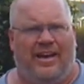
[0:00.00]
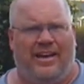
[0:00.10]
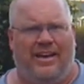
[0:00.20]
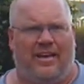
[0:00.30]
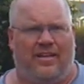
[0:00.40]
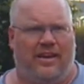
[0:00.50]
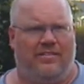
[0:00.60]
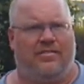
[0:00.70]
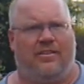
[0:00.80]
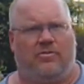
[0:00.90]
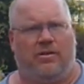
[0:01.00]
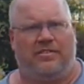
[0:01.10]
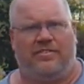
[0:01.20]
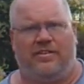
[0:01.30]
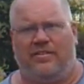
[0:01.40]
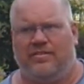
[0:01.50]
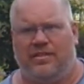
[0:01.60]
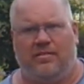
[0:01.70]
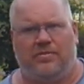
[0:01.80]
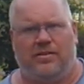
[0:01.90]
And I'll answer your questions.
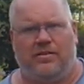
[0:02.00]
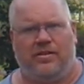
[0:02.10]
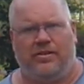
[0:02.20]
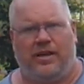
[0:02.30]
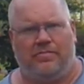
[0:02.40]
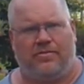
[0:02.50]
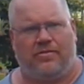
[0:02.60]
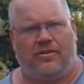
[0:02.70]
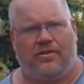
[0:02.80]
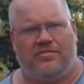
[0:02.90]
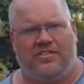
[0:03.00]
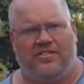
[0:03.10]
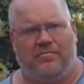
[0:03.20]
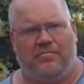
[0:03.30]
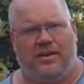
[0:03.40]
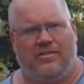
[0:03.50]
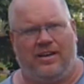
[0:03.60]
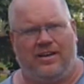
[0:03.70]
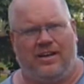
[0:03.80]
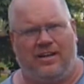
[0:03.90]
Send them to
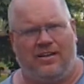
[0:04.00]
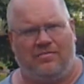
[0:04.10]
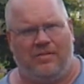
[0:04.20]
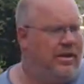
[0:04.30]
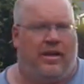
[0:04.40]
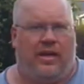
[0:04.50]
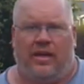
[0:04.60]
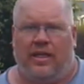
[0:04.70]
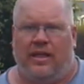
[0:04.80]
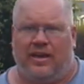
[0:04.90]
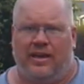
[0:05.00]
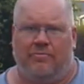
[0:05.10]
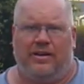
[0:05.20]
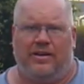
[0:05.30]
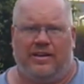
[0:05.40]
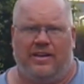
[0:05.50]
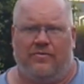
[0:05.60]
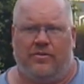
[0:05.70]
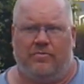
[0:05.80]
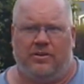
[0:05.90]
2labsgarage@gmail.com. And I can't wait to hear
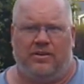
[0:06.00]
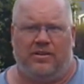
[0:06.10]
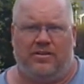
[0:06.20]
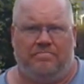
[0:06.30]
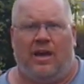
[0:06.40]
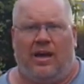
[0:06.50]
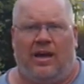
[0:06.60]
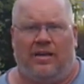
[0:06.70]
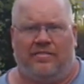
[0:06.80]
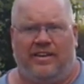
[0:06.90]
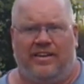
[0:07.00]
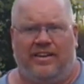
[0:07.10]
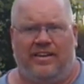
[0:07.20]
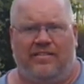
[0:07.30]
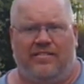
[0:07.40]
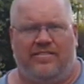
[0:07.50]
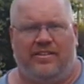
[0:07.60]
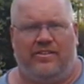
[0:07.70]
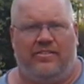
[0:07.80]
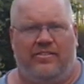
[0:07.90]
from y'all. I'll see you again
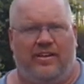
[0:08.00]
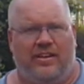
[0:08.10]
soon.